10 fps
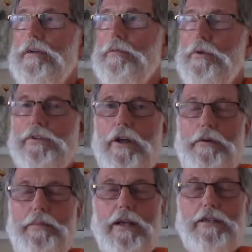The most
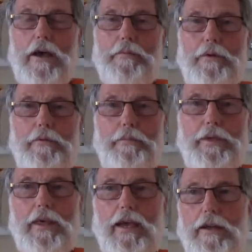common example will
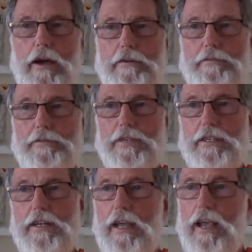be that of the
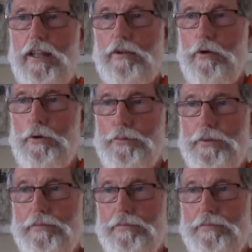snake and the rope.